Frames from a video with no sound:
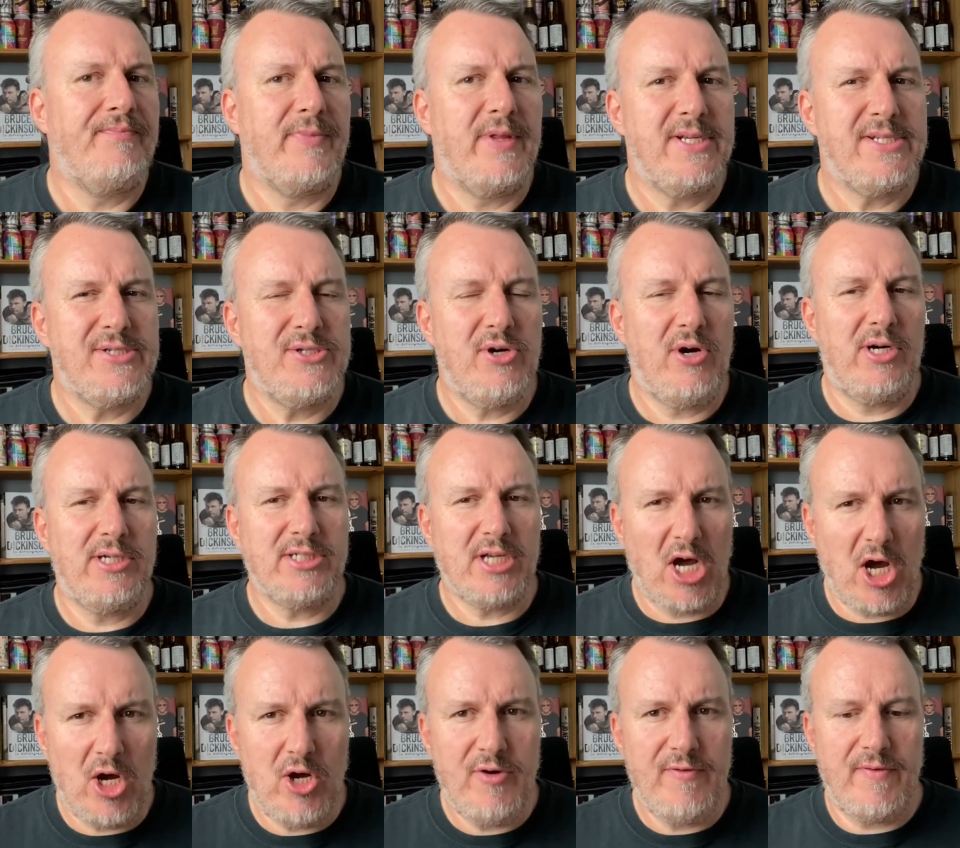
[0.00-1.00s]
It's not as
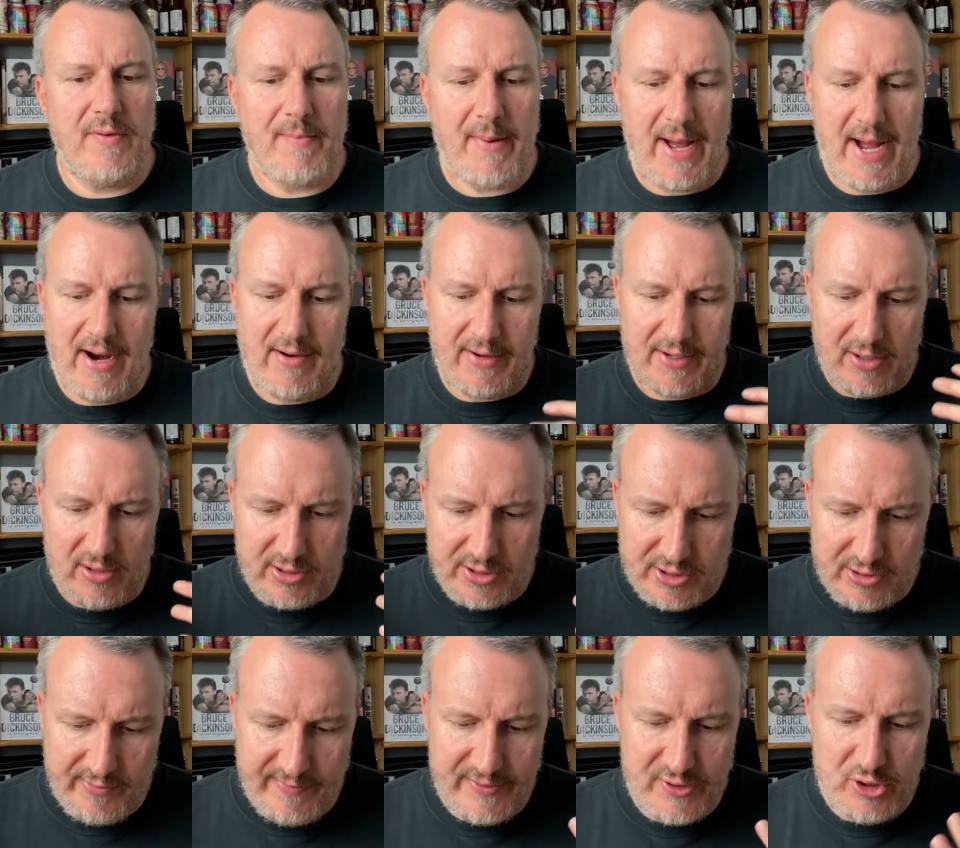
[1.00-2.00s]
overpowering, not
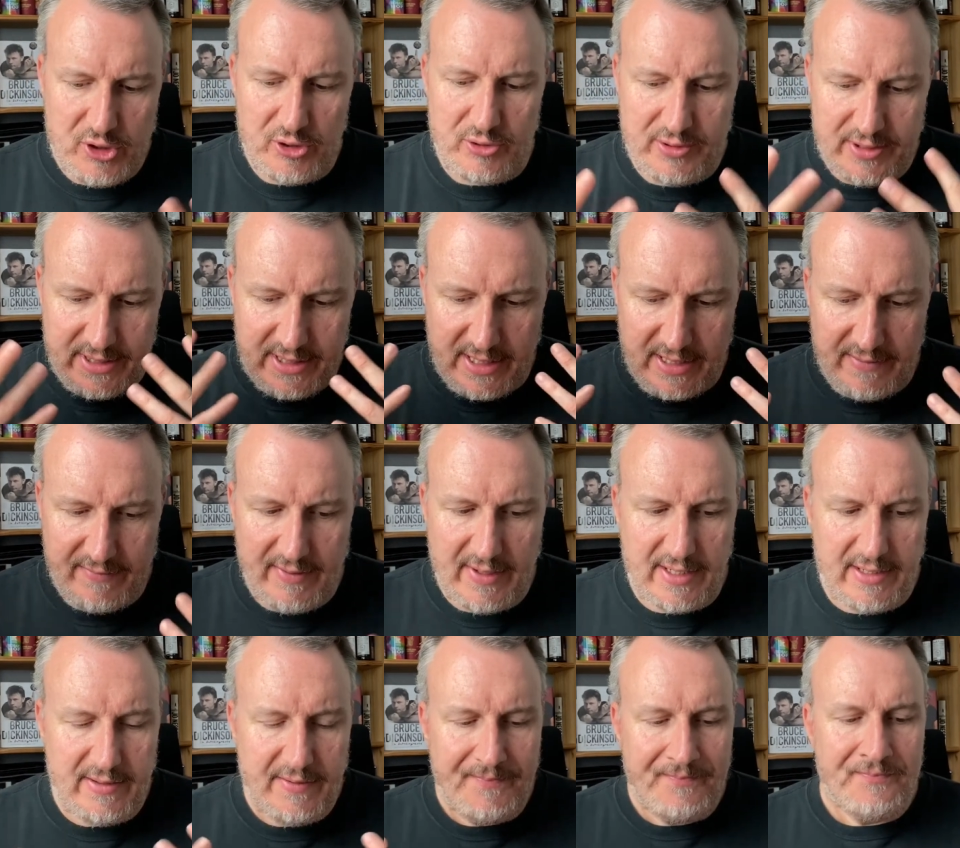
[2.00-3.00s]
sort of a juicy
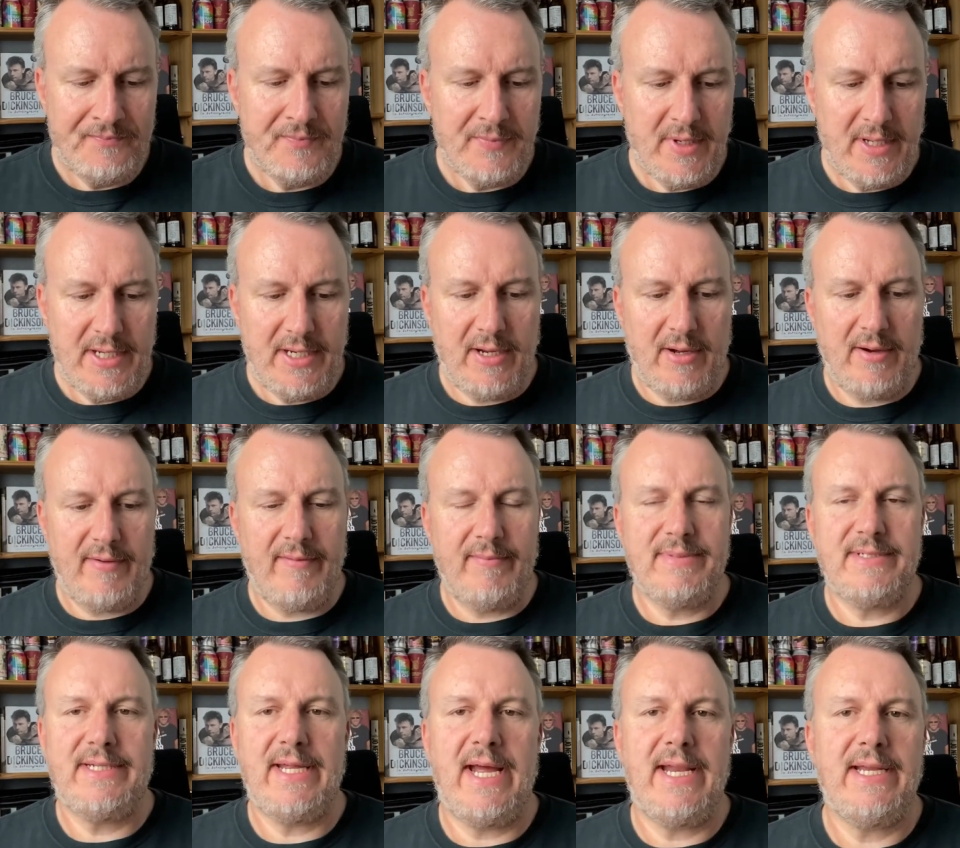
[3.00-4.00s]
and you know, I'm
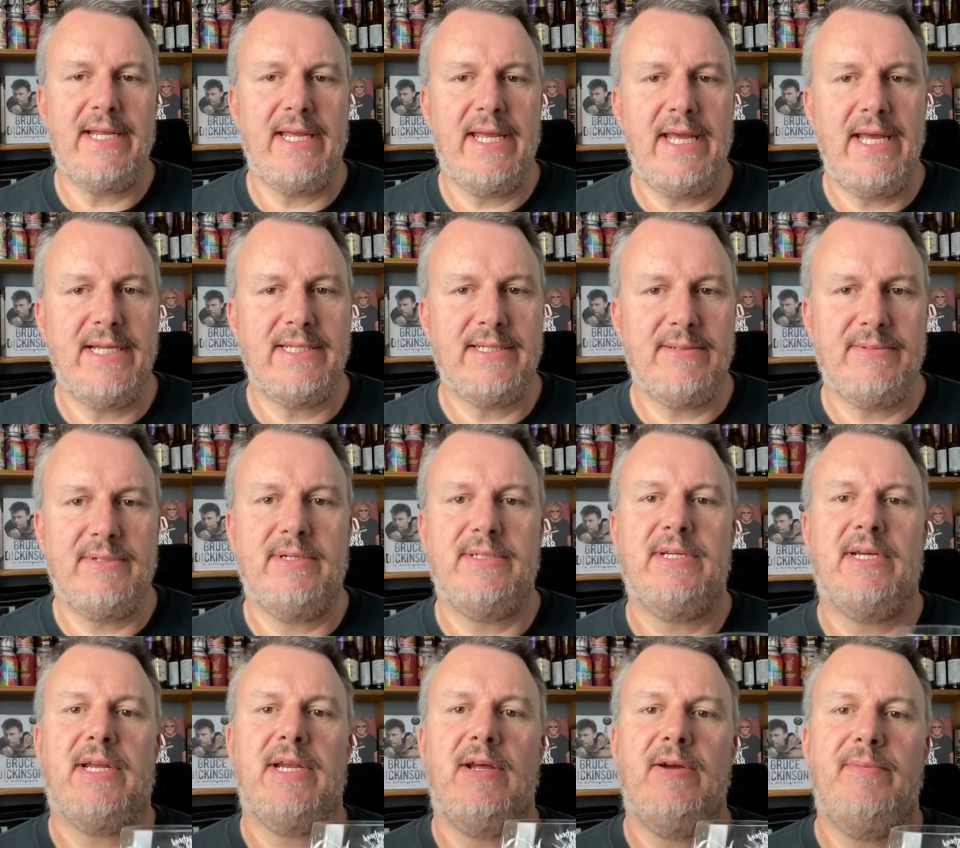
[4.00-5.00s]
standing here, sometimes
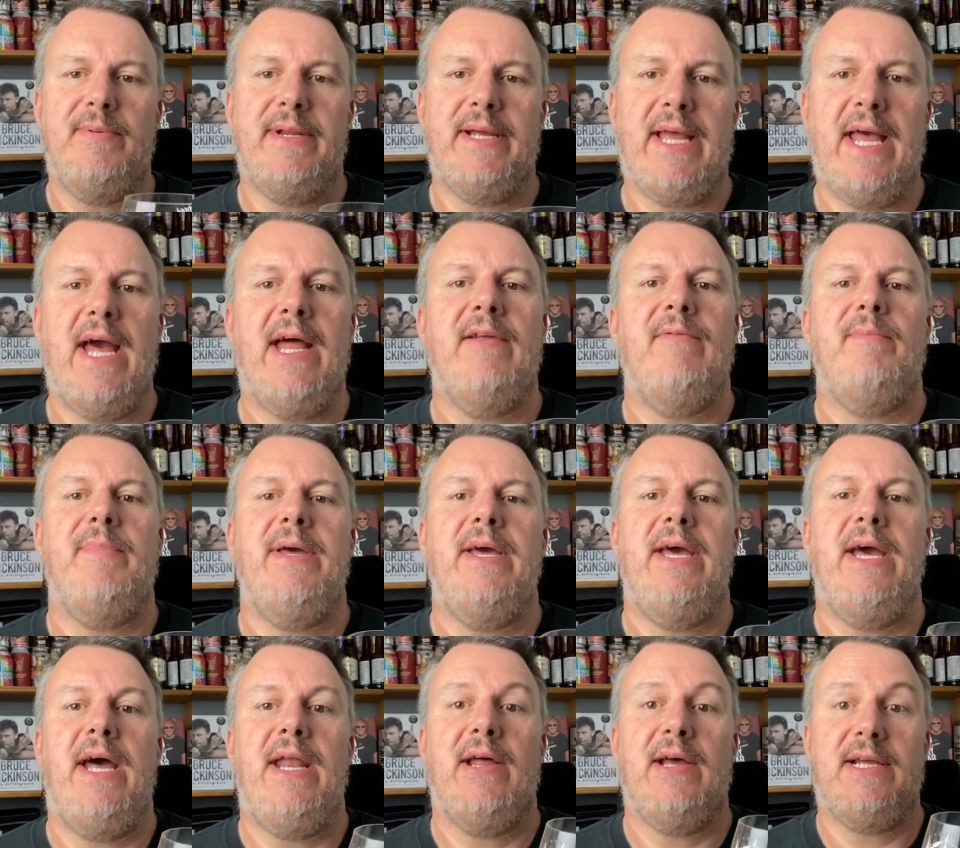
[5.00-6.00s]
I can open a can of
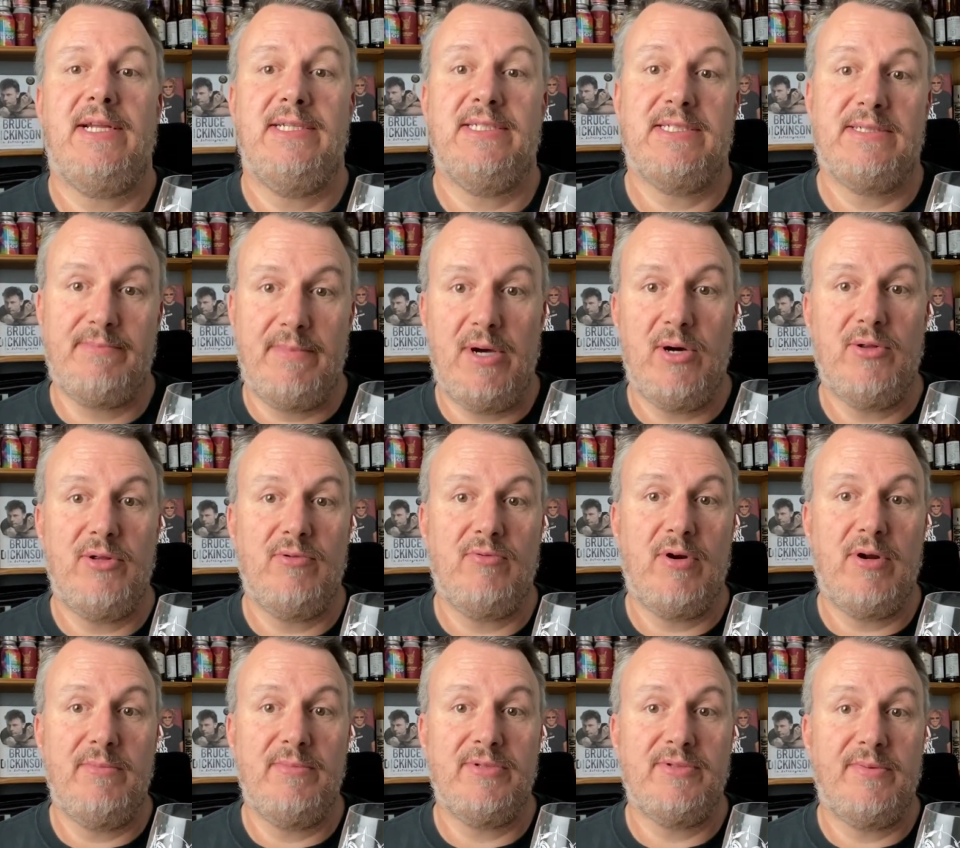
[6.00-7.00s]
beer and I can smell the
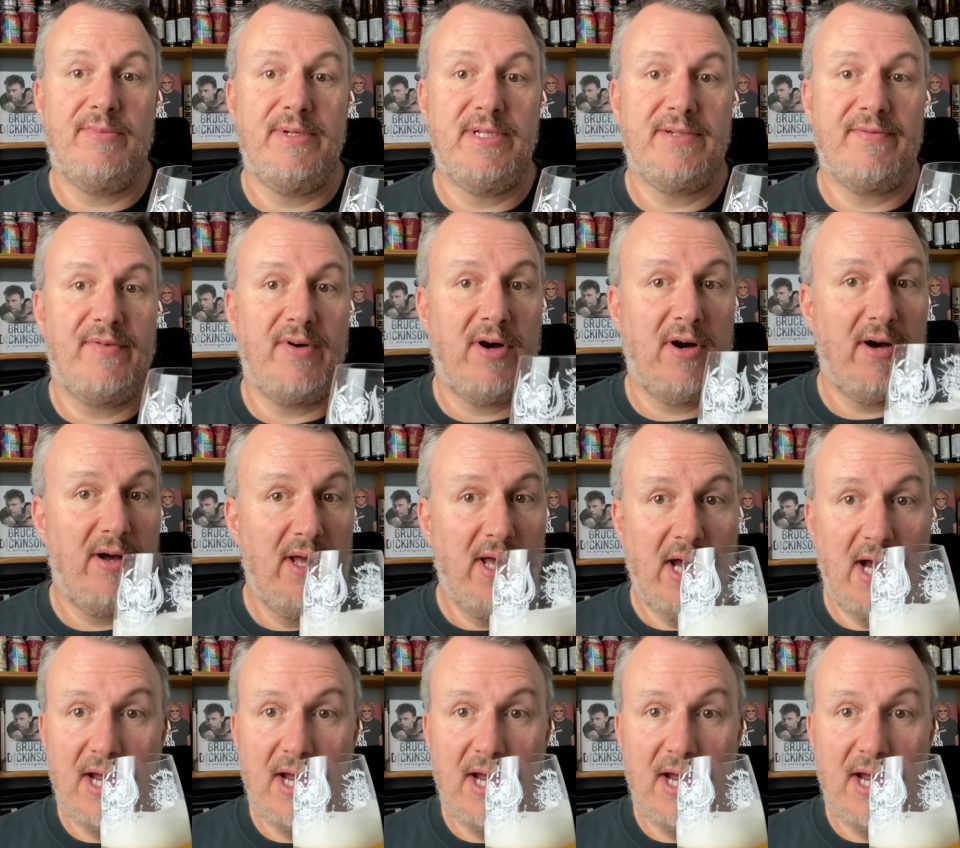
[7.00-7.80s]
aromas from this far.